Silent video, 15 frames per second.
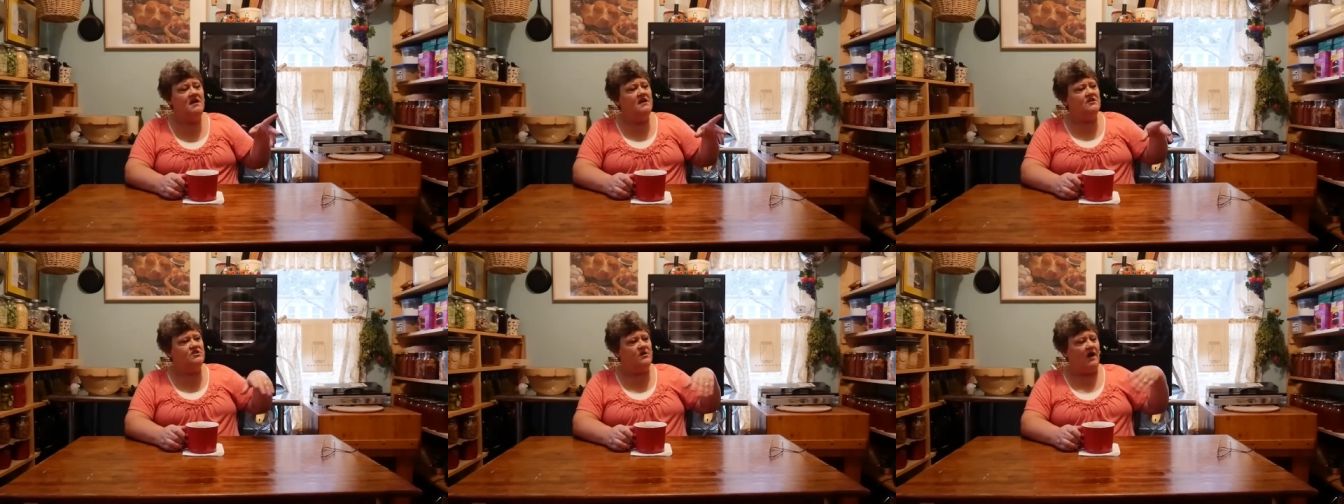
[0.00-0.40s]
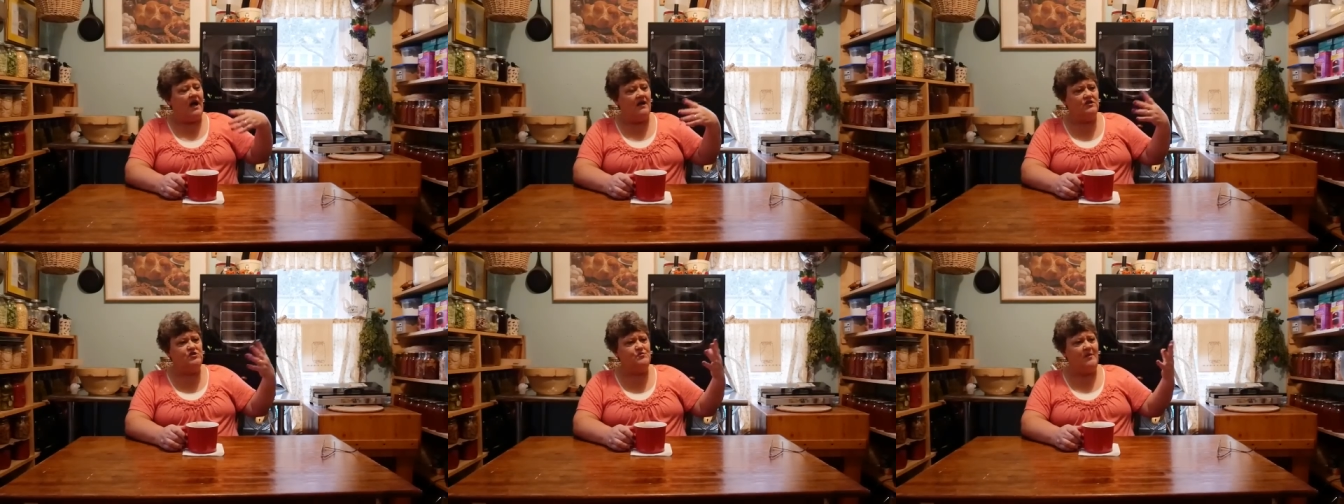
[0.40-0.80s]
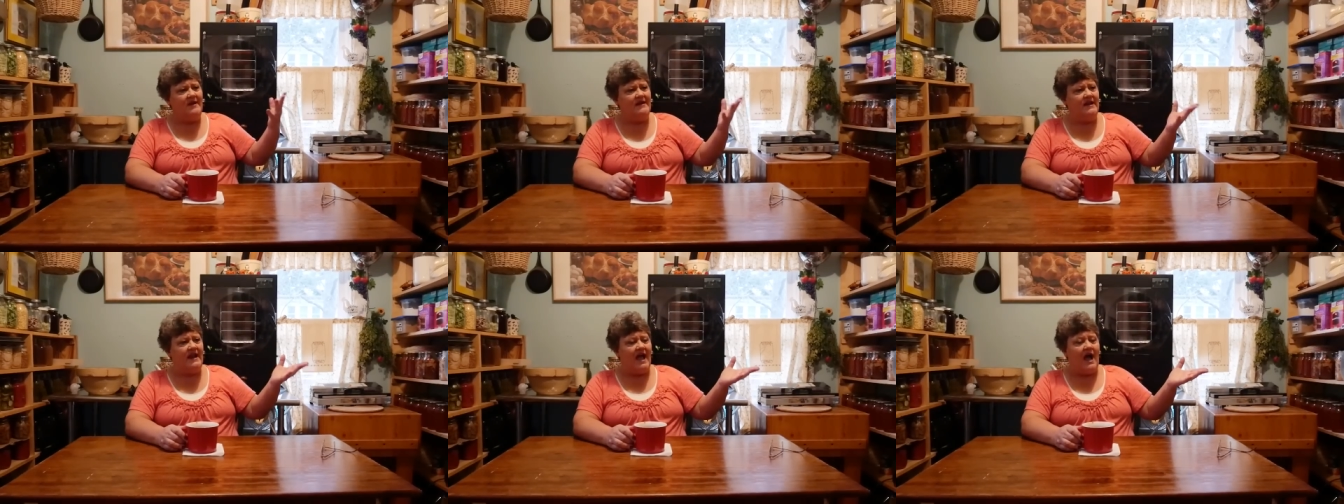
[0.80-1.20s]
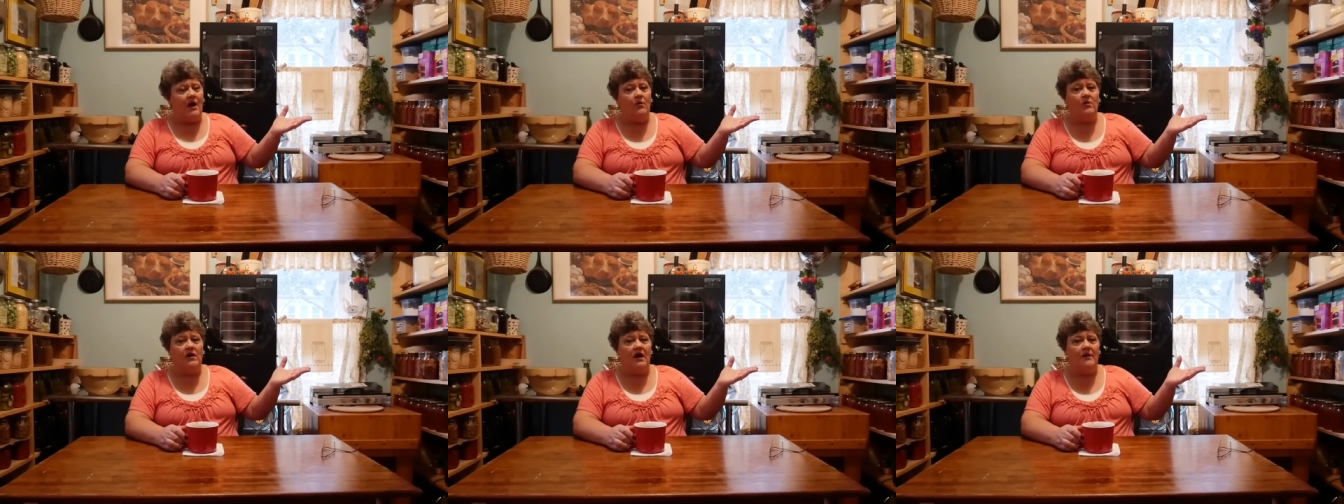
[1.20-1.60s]
So I'll spend an
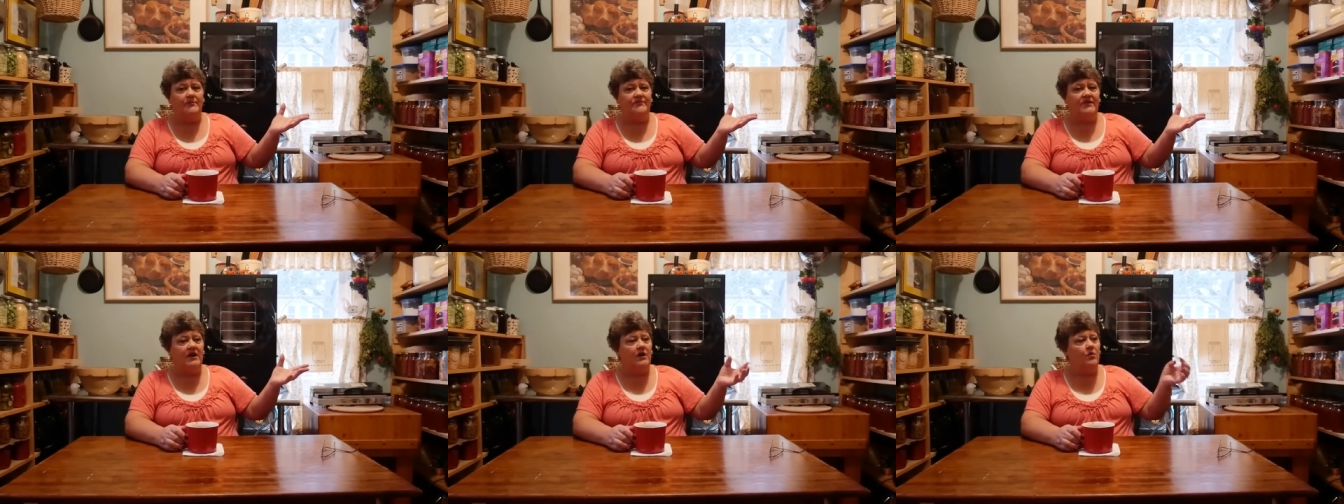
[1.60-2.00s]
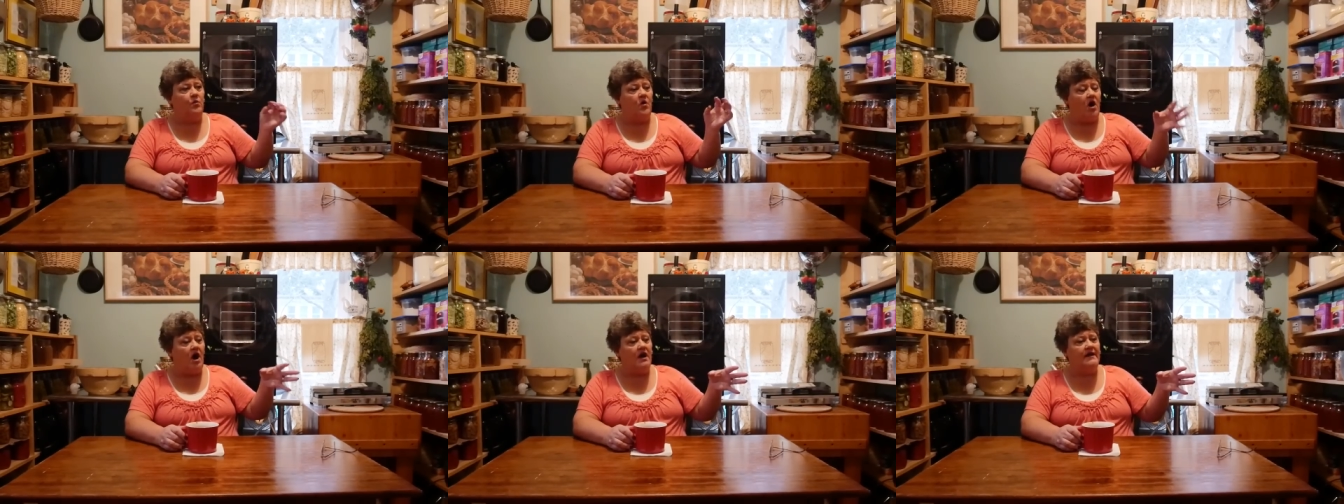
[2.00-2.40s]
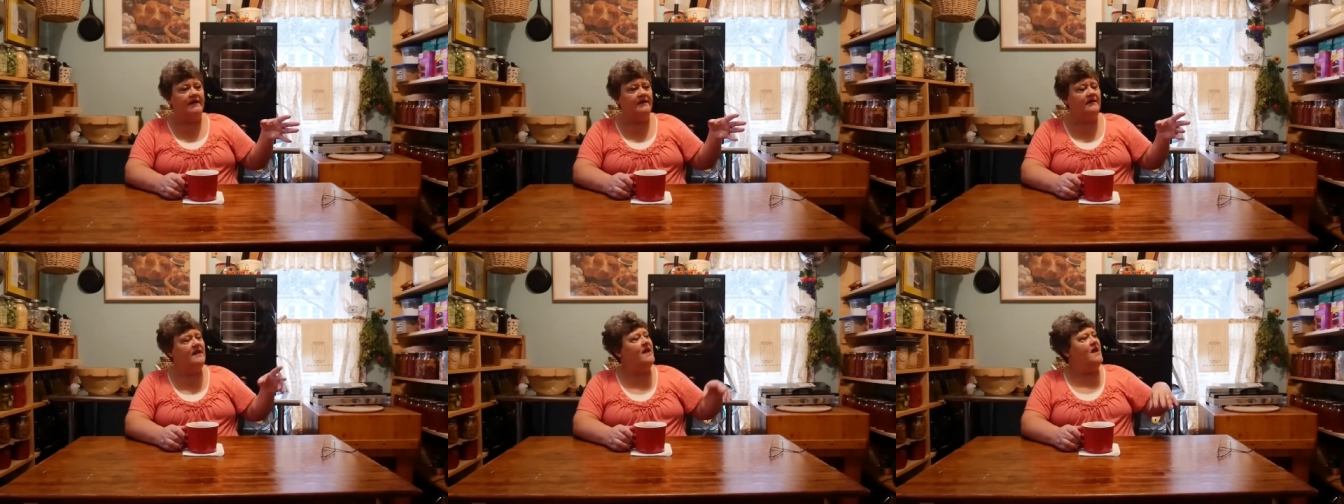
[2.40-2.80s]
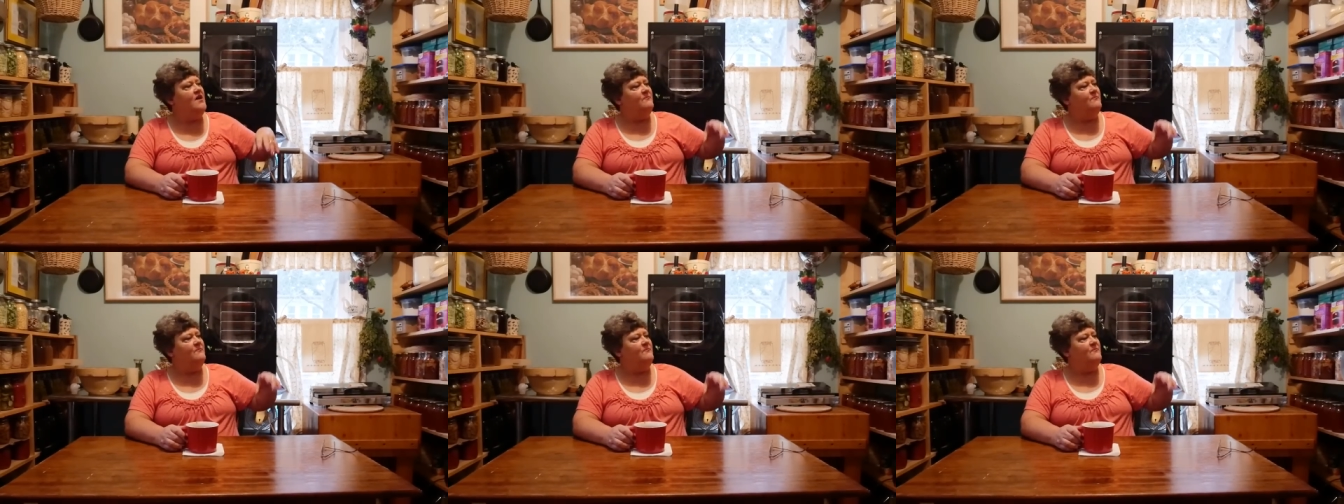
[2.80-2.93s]
hour up there walking.